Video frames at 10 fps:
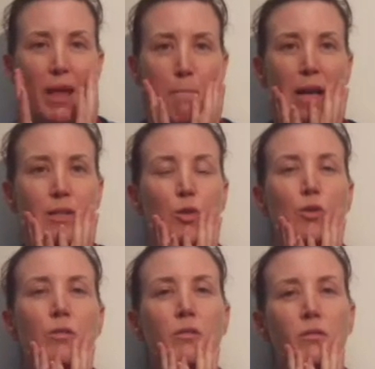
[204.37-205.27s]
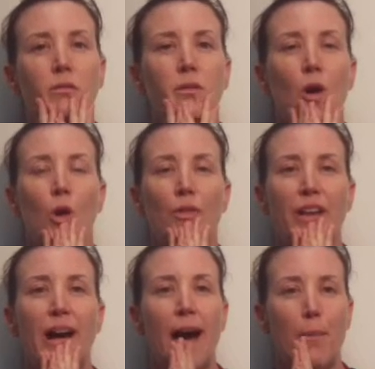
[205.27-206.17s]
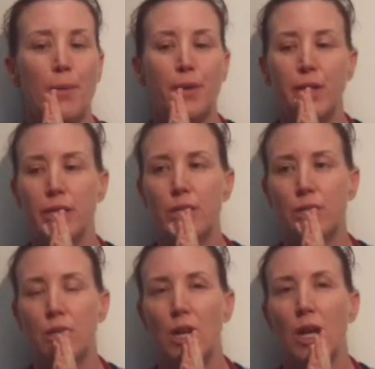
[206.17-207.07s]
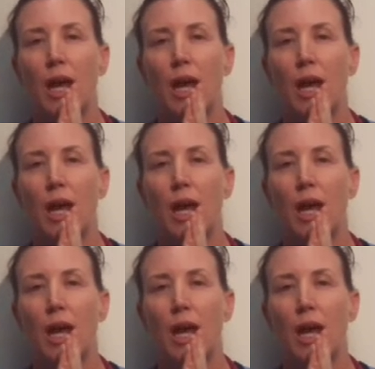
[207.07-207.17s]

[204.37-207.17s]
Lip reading: rubbing their muzzle on the carpet.